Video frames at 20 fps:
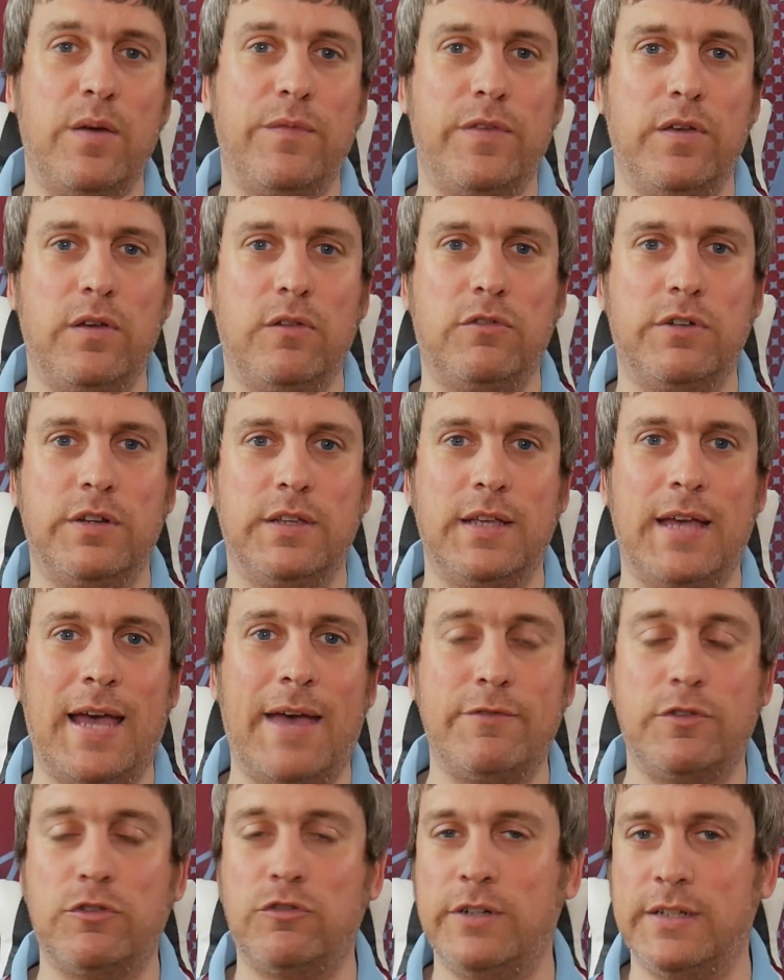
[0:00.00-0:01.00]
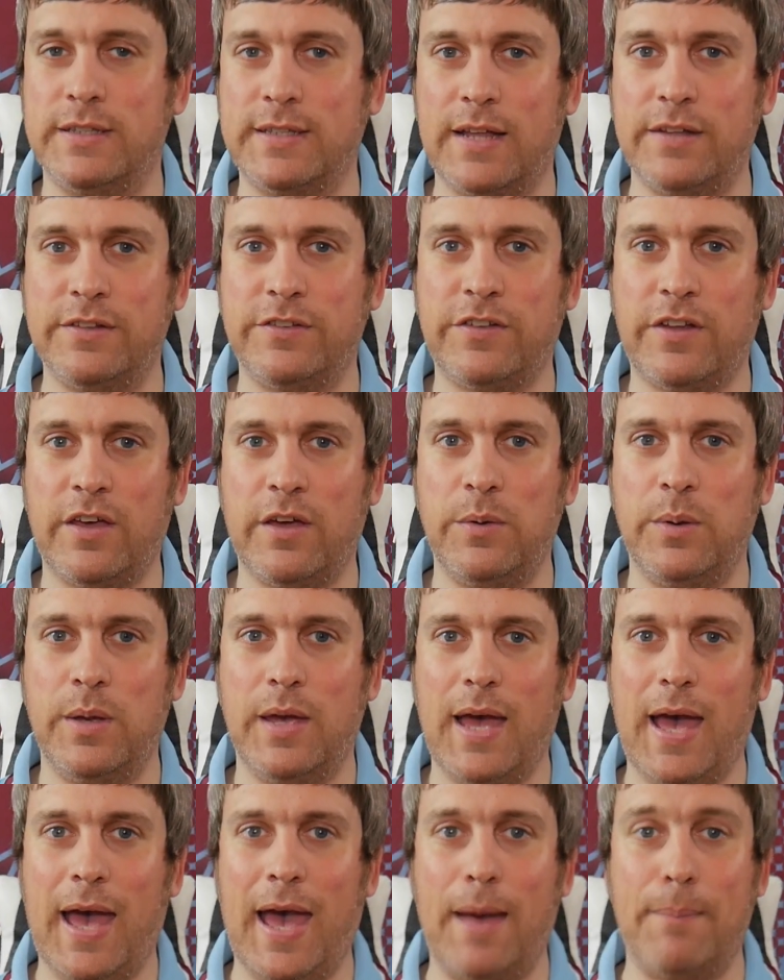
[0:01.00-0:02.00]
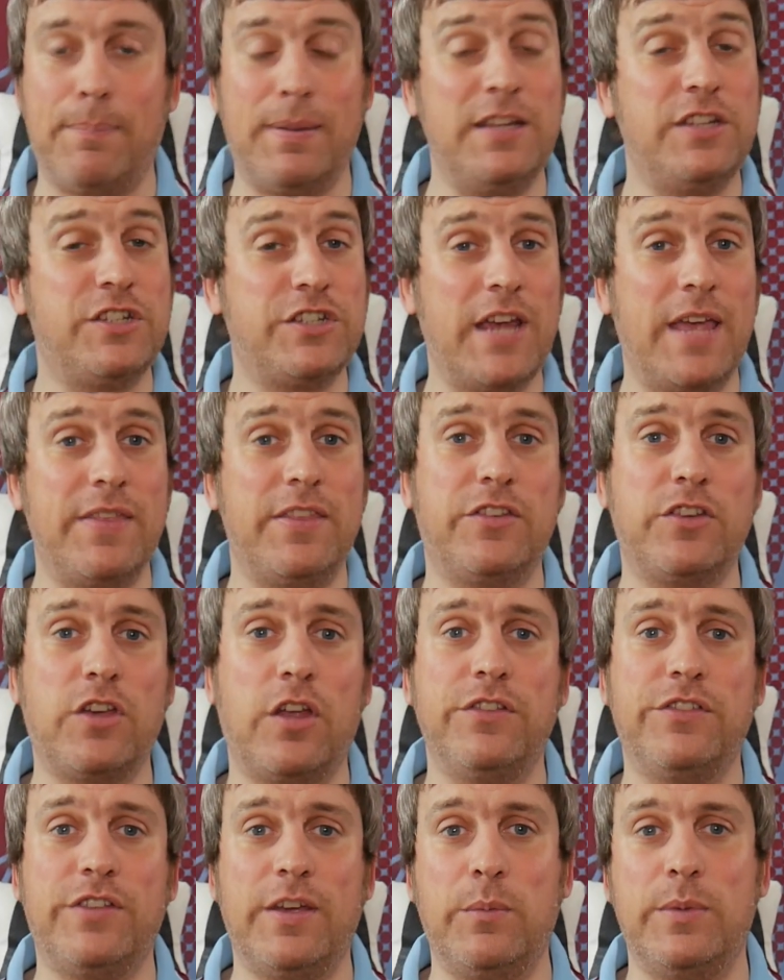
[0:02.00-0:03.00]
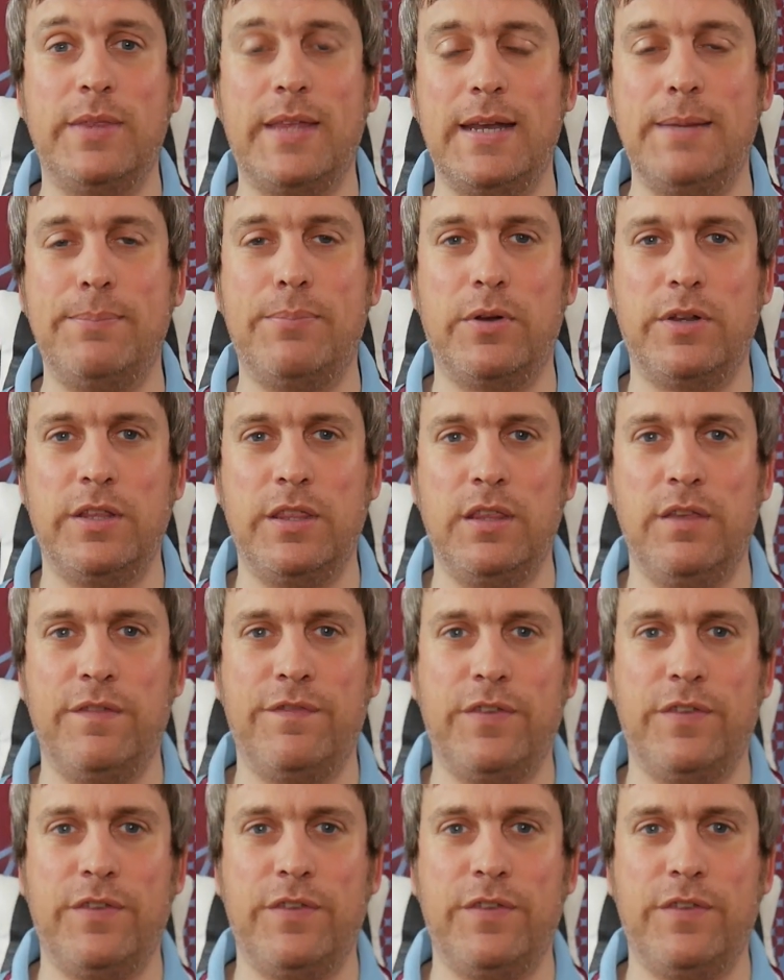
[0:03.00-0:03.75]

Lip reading: if you haven't already done so. Please share this content with anybody that you